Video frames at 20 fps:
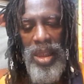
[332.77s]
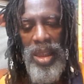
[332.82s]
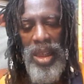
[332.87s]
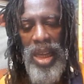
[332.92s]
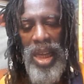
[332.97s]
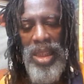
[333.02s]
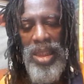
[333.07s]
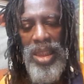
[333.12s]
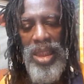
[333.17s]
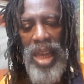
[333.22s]

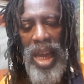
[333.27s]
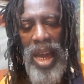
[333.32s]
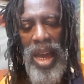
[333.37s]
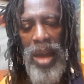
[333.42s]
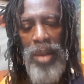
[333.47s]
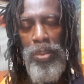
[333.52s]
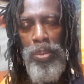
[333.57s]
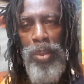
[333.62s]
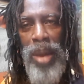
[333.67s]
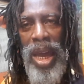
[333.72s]
That's
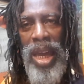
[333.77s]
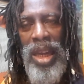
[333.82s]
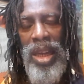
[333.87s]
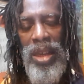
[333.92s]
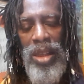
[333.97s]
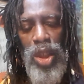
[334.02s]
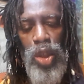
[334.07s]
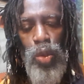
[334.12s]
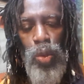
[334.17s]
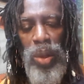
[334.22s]

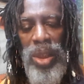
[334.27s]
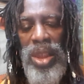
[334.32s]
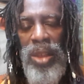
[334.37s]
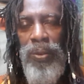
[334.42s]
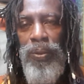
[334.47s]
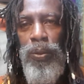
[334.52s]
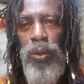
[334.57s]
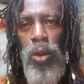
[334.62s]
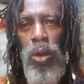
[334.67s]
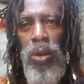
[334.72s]
May
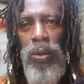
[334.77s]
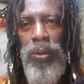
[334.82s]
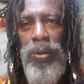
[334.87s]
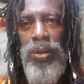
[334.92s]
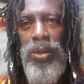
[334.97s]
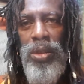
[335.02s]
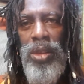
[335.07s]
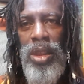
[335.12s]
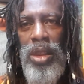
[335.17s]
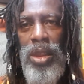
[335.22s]
24th
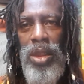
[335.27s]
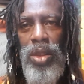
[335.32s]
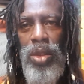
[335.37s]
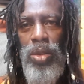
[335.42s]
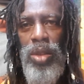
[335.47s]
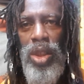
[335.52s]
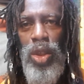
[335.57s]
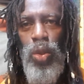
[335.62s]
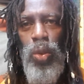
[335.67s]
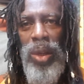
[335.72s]
to
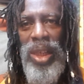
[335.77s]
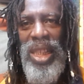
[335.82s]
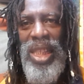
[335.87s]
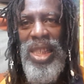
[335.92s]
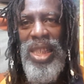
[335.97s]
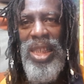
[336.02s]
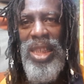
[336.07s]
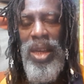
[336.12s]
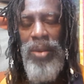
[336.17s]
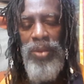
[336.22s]
the
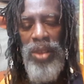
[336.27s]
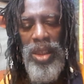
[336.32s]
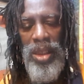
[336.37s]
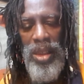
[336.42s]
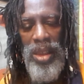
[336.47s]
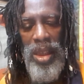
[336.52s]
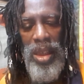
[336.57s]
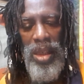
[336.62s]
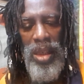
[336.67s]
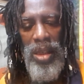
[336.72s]

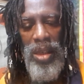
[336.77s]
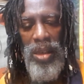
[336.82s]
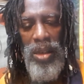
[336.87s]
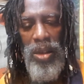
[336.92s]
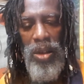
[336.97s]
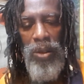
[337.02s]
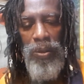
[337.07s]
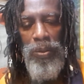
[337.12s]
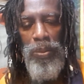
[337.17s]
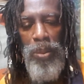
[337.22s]
27th
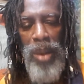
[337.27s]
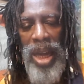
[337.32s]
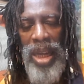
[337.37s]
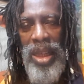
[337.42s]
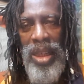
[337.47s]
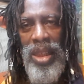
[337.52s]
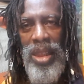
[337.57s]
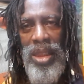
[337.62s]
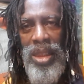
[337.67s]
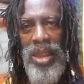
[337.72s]
of May
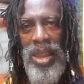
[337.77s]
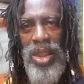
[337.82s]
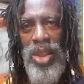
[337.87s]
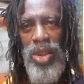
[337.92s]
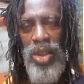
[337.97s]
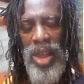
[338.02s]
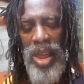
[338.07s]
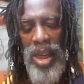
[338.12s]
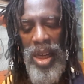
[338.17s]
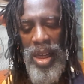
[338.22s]

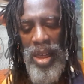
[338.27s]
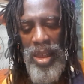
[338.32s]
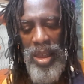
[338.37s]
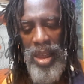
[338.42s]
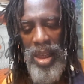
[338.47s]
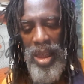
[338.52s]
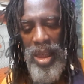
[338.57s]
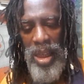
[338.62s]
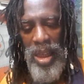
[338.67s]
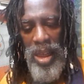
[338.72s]
this year,
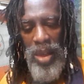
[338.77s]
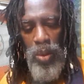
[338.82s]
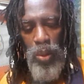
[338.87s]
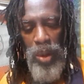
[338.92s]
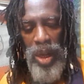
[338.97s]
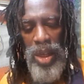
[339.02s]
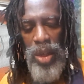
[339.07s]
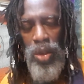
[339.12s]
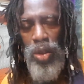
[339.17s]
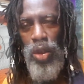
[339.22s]

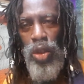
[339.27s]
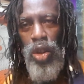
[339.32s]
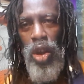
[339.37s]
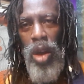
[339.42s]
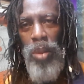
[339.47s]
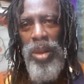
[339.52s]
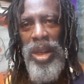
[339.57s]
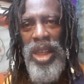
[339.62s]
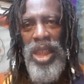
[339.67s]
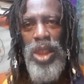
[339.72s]
where you can
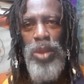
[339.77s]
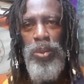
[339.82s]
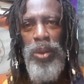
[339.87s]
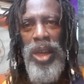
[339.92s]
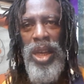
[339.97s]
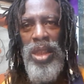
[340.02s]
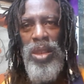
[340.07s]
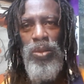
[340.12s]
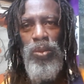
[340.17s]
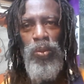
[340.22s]
come and
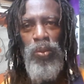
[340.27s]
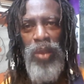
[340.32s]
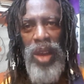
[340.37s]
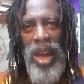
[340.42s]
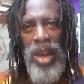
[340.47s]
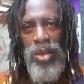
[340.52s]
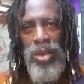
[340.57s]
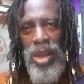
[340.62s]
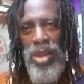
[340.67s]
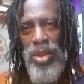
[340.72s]
experience
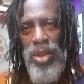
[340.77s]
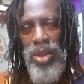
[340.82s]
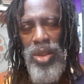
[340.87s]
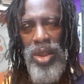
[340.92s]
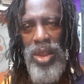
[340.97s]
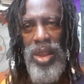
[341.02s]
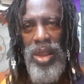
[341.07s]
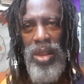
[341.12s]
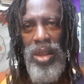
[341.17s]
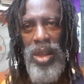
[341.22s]

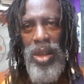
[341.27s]
various